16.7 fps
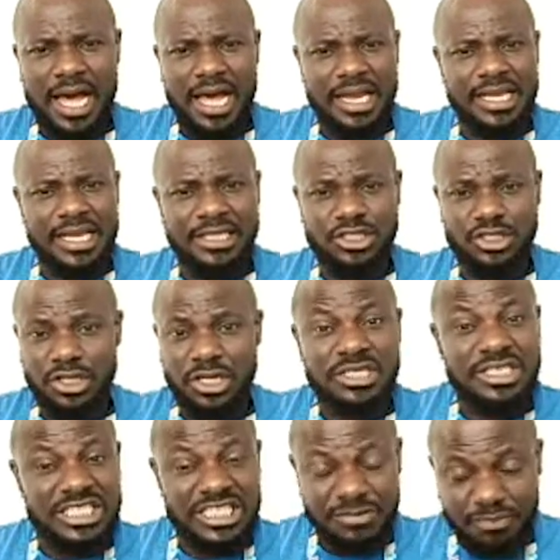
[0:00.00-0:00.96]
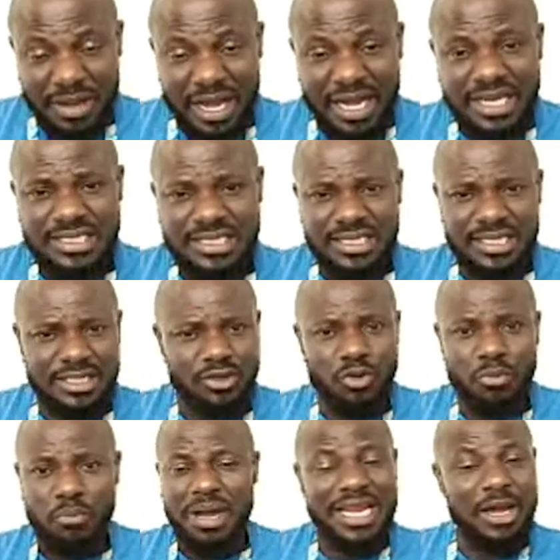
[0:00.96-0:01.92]
uh, there's no disparity,
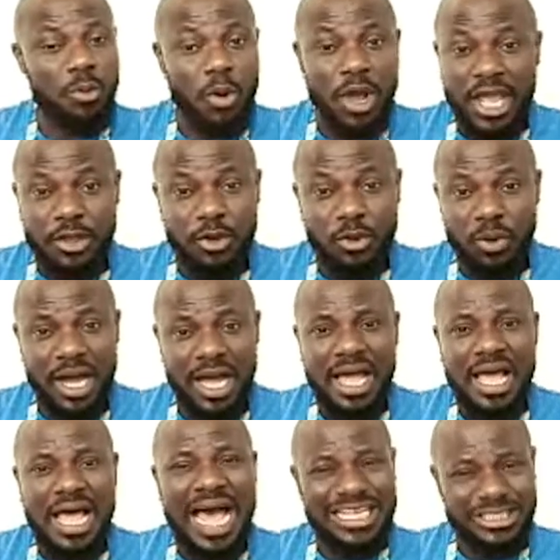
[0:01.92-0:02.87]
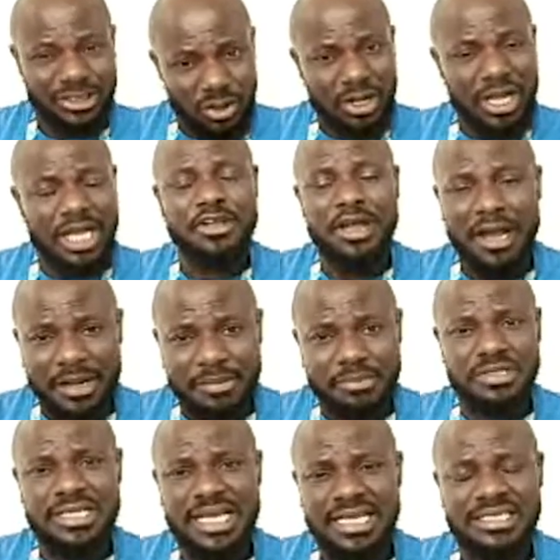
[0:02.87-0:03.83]
no matter where you are, as long as you are
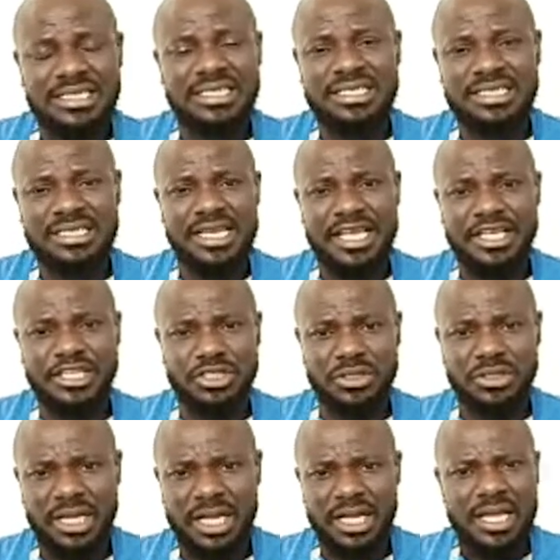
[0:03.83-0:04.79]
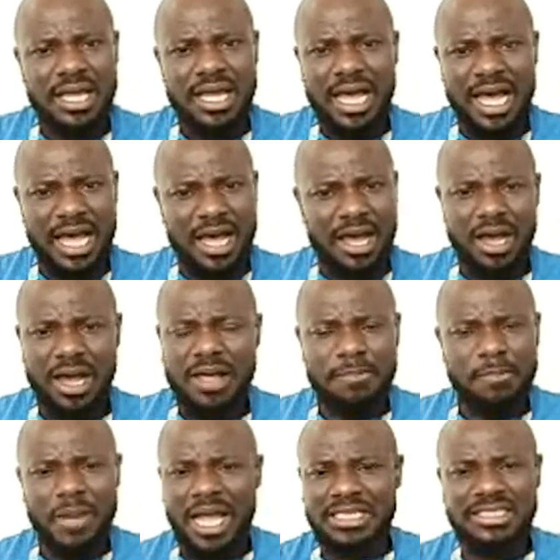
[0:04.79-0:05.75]
representing this nation uh,
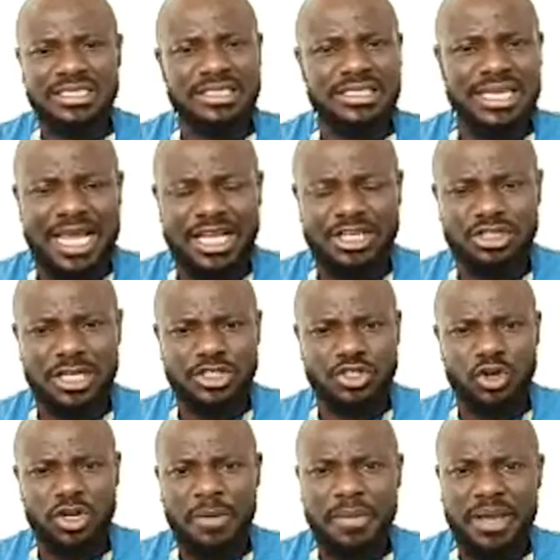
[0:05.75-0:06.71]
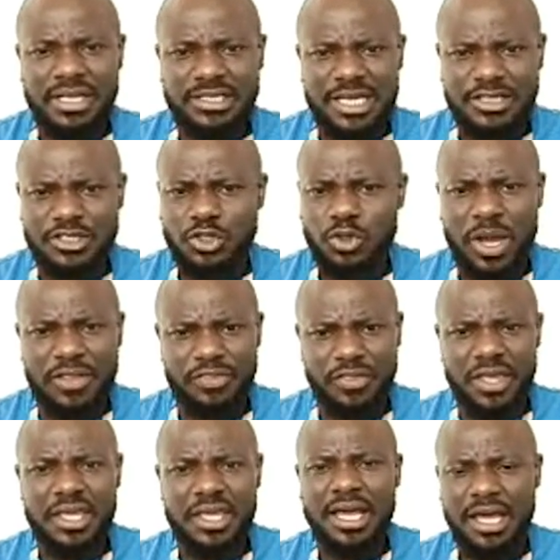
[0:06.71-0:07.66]
at international tournaments. So
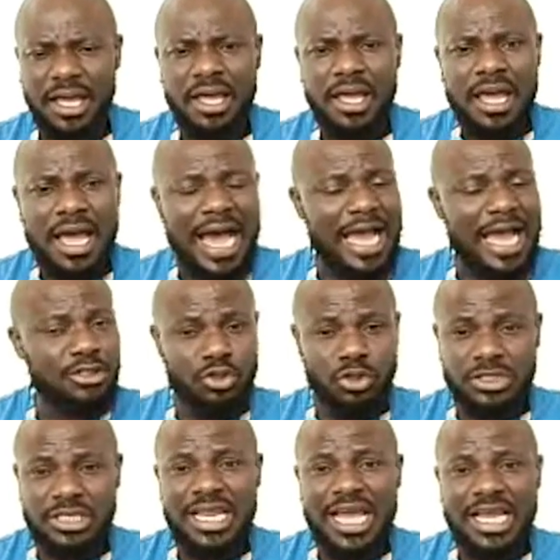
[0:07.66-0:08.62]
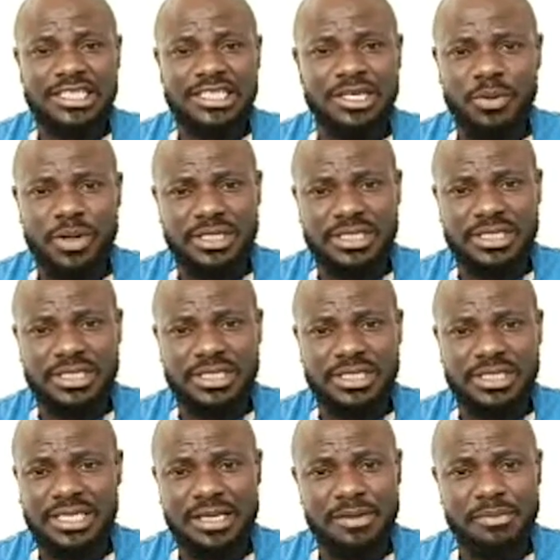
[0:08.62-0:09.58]
I think I totally agree with
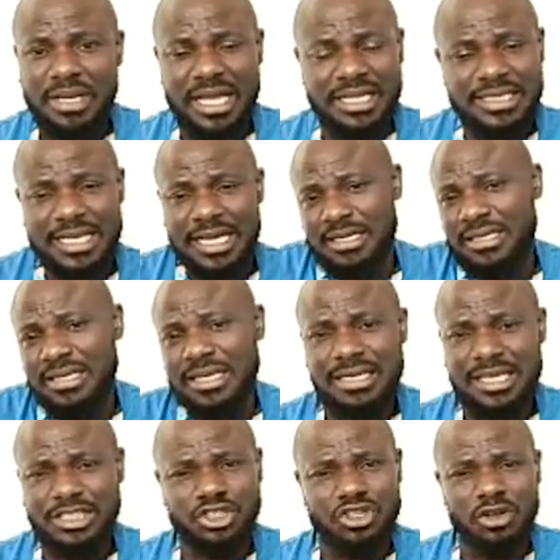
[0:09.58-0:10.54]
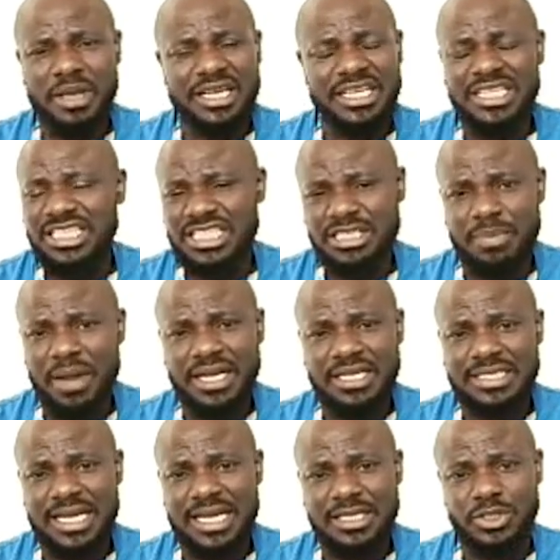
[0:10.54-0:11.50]
him that uh, there should not be any
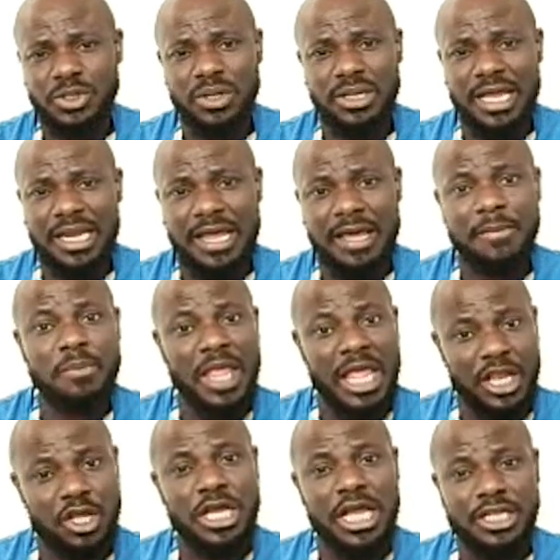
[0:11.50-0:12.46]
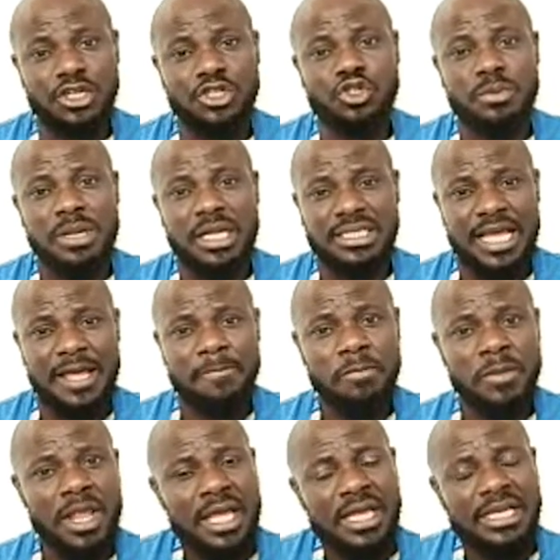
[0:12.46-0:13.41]
disparity at all. And I, I, just, hope that
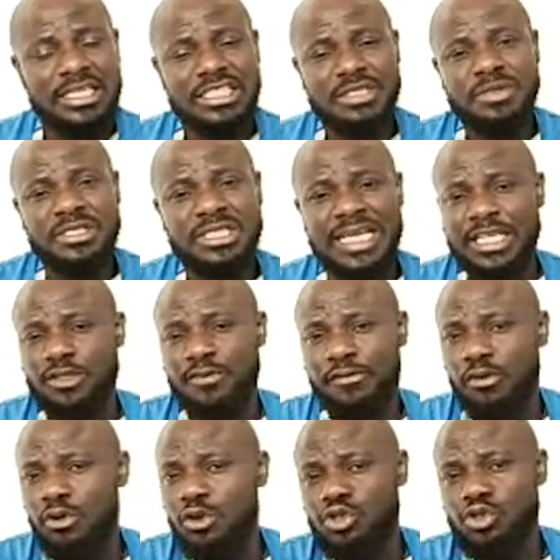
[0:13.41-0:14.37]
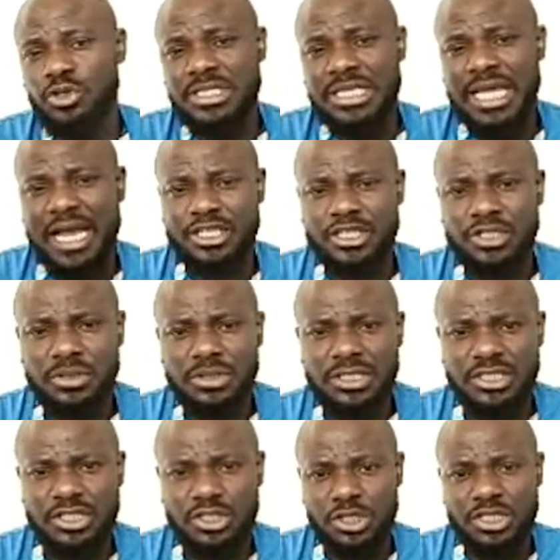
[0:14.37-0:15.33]
this minister you follow through his
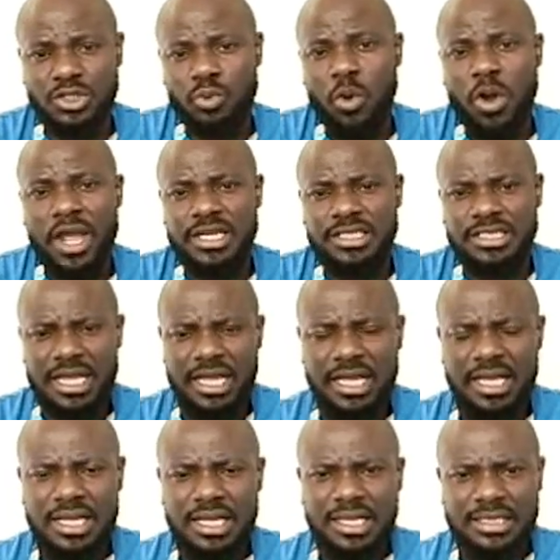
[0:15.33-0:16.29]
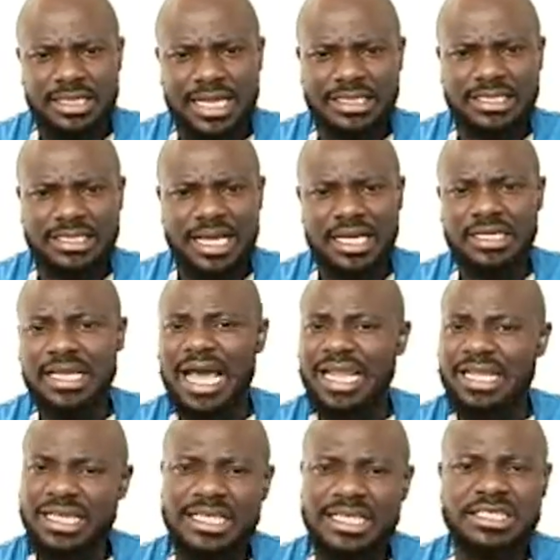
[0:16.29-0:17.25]
action. It's it's worth that at
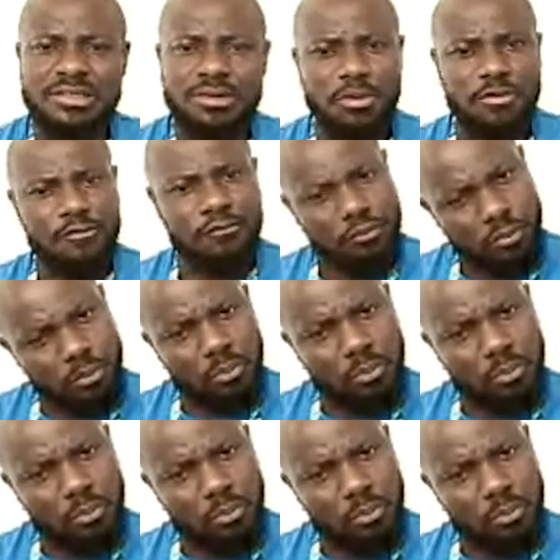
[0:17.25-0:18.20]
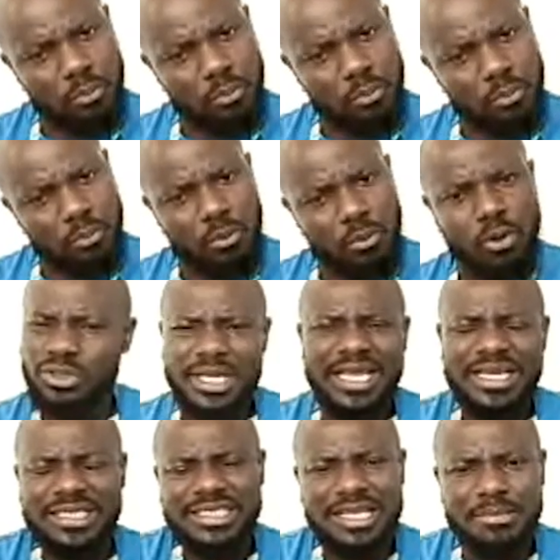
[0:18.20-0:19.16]
athletes both home and abroad
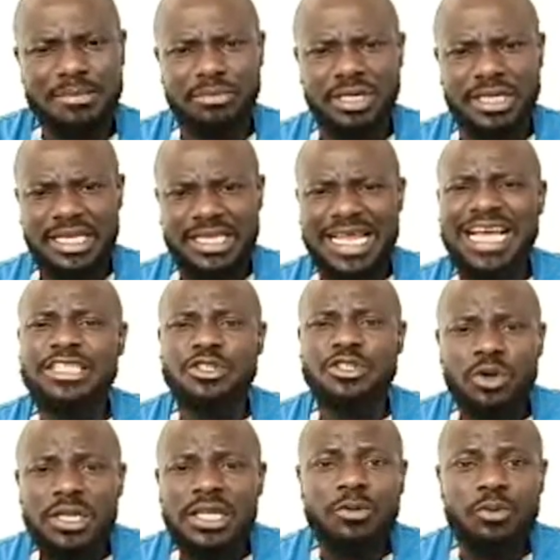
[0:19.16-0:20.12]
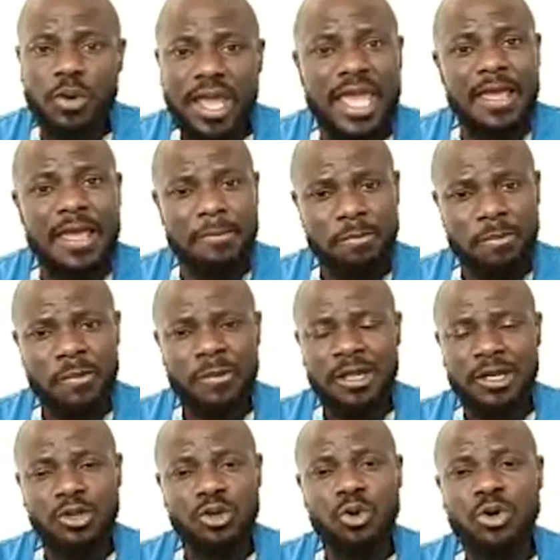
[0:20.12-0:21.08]
should get the same money. That's the only way
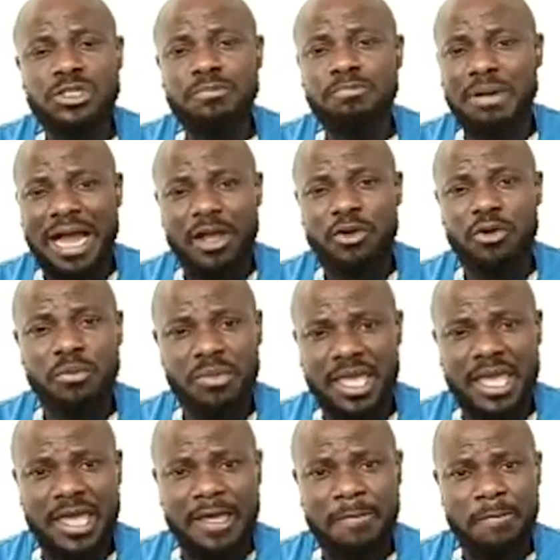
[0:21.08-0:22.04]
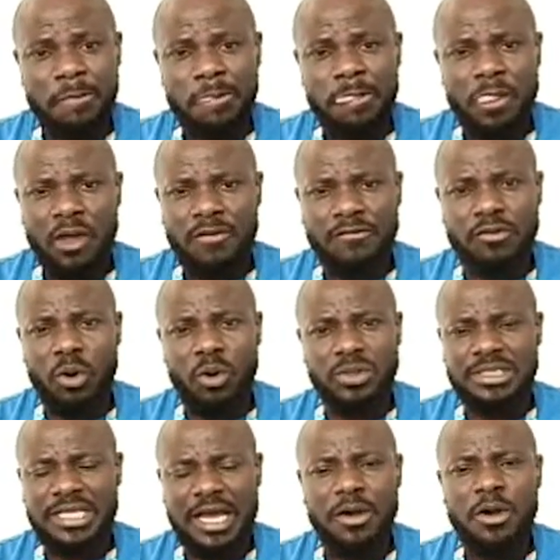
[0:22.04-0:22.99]
those back home here, of
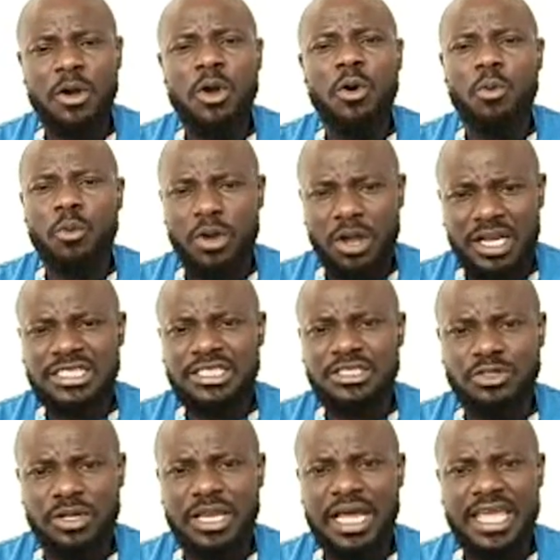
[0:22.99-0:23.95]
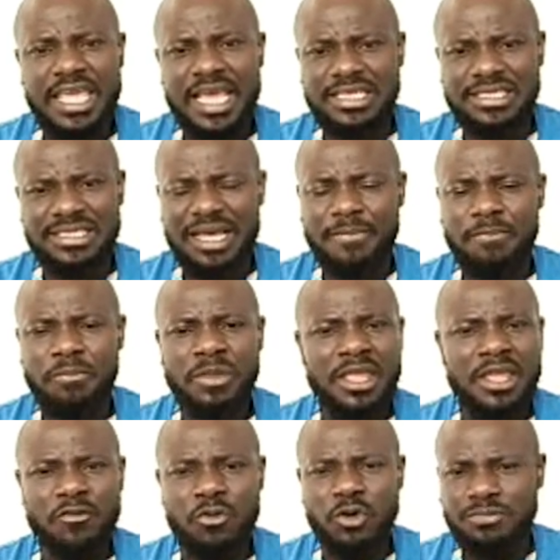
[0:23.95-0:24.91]
course, uh, we always know that, yes,
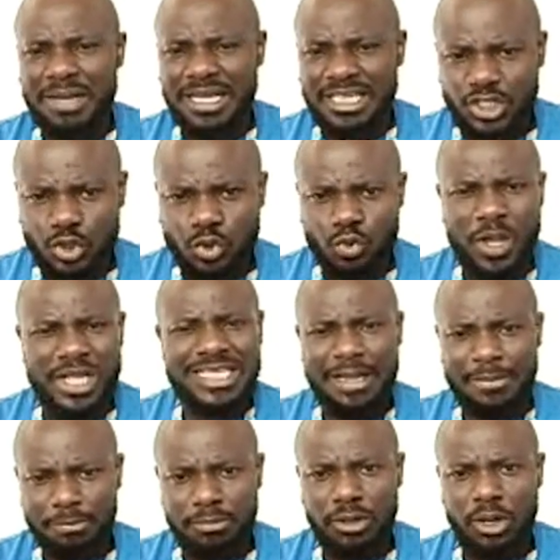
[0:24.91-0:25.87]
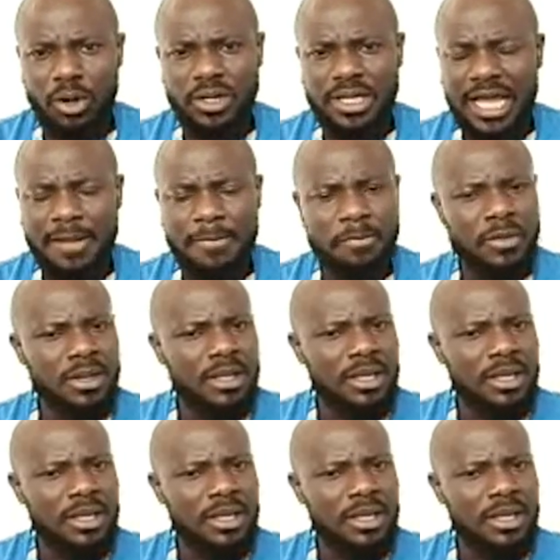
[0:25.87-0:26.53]
that even with my sweat and blood, uh,